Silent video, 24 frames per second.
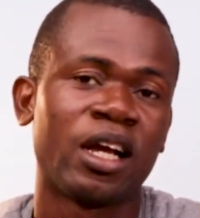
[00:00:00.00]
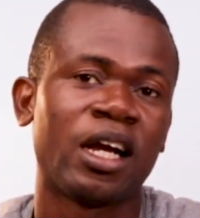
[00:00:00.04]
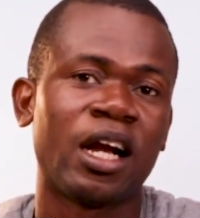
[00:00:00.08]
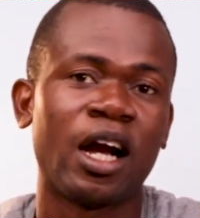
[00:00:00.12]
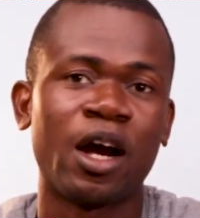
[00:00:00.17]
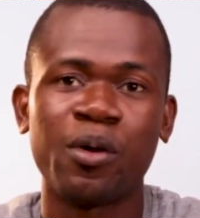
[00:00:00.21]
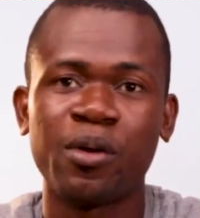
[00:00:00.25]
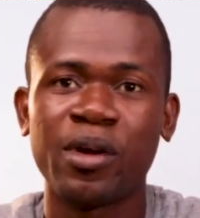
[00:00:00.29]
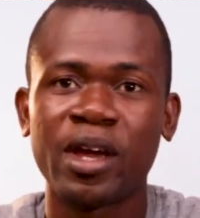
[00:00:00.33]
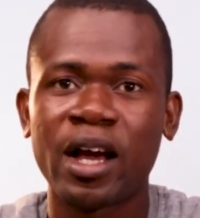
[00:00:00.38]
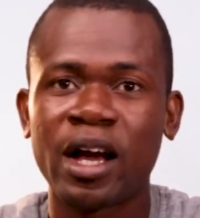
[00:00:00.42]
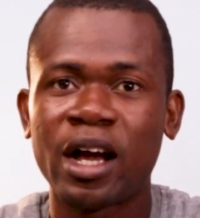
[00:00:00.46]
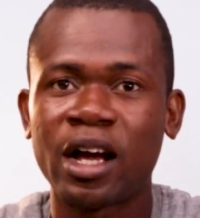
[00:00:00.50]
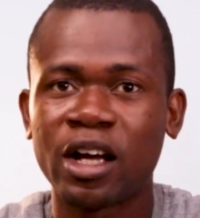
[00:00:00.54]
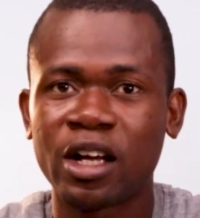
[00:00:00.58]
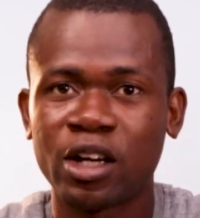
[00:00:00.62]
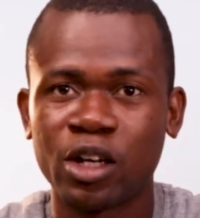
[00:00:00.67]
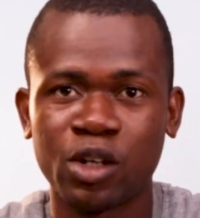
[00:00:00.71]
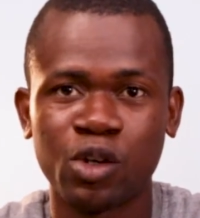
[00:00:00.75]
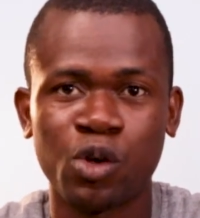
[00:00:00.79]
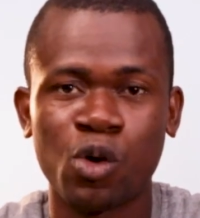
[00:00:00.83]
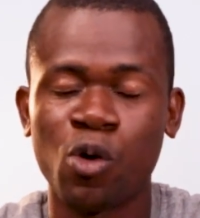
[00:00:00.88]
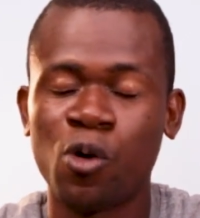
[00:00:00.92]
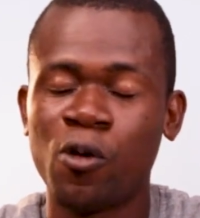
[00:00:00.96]
career
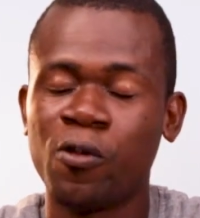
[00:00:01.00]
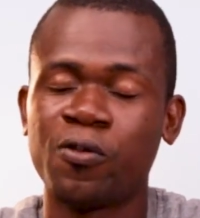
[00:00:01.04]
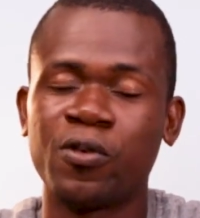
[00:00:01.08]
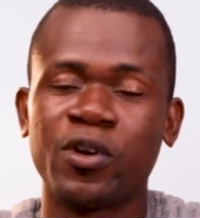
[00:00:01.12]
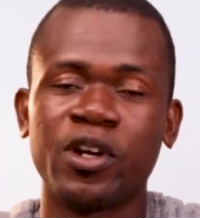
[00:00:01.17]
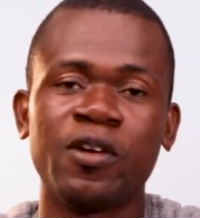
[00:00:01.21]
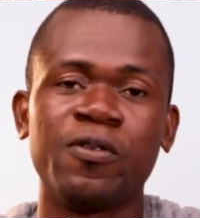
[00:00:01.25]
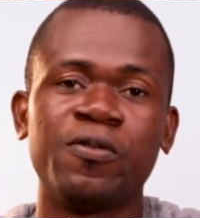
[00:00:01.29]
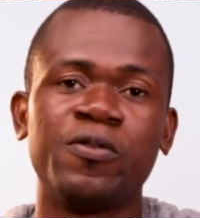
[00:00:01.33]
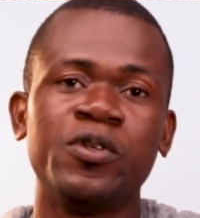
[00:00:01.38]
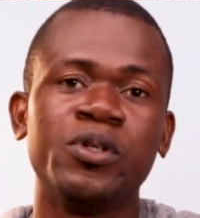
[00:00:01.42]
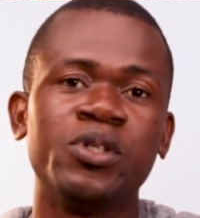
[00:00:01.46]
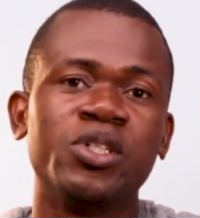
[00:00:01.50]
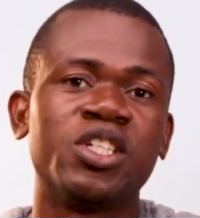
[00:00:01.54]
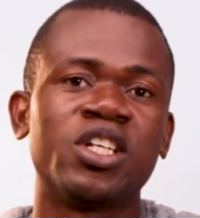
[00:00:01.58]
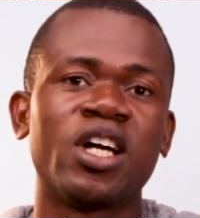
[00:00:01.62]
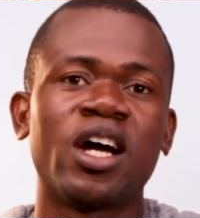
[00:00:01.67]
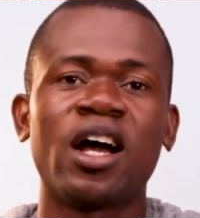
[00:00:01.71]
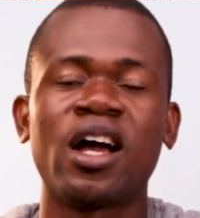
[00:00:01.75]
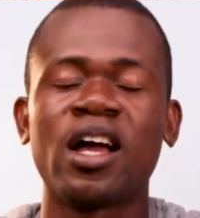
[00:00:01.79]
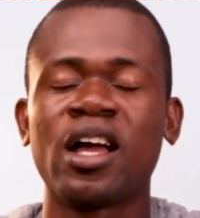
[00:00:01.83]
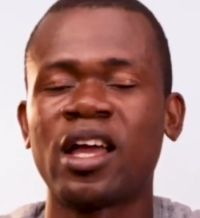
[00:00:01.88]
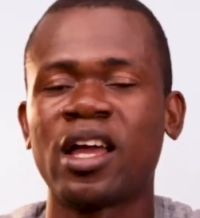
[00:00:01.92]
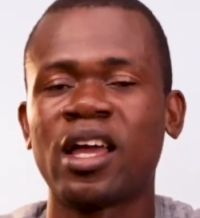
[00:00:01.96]
goal for the
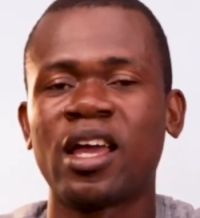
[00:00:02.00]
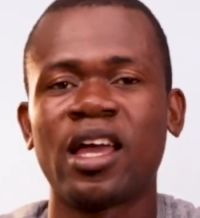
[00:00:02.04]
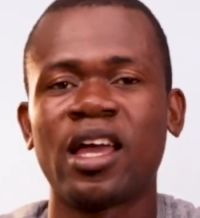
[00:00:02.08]
future,